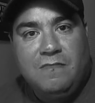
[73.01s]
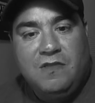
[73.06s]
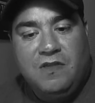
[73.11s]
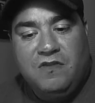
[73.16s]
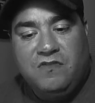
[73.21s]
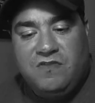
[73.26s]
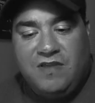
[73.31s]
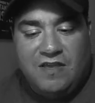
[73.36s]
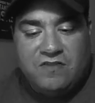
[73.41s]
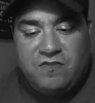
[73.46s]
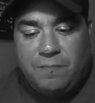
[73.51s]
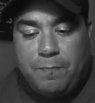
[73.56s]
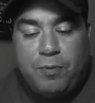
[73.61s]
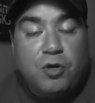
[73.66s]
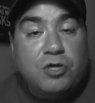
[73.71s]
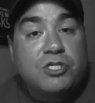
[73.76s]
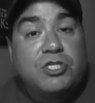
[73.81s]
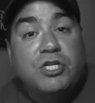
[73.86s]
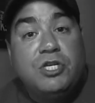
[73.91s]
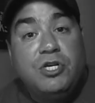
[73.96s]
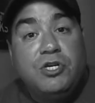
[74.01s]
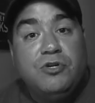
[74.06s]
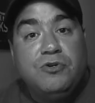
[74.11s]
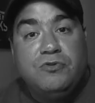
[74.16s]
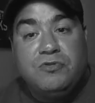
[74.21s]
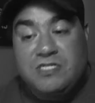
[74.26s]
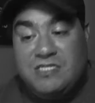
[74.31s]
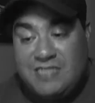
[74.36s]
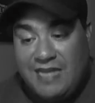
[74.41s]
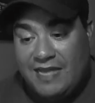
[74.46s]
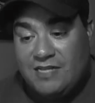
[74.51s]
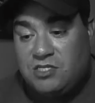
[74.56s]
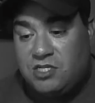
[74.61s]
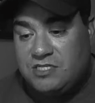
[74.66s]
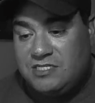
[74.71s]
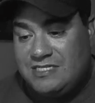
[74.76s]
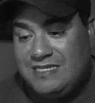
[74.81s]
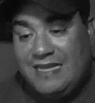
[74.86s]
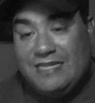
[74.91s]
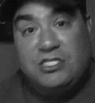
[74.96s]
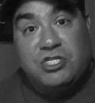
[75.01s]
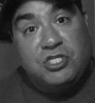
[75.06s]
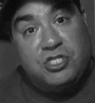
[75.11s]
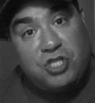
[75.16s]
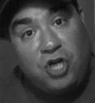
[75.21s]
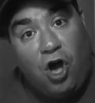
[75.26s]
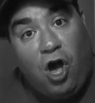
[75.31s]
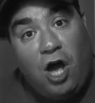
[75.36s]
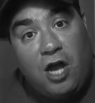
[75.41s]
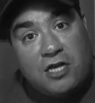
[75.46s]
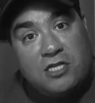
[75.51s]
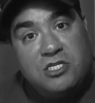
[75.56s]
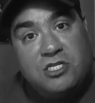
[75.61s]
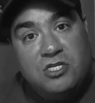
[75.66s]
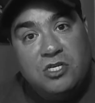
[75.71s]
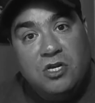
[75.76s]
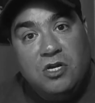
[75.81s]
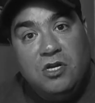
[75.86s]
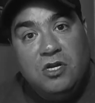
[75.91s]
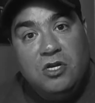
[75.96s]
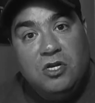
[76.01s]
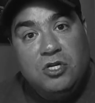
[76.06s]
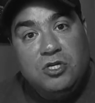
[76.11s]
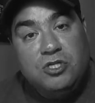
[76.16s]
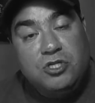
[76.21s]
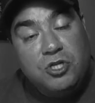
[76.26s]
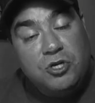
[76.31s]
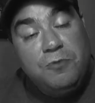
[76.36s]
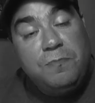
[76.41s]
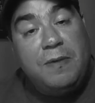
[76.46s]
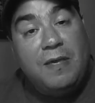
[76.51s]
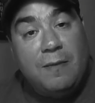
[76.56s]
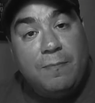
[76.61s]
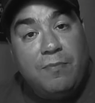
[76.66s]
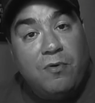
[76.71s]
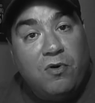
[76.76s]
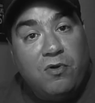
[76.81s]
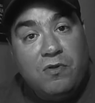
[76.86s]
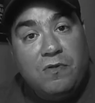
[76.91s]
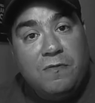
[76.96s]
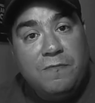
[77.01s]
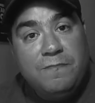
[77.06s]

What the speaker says: See, as a person who stands on stage and talks to people,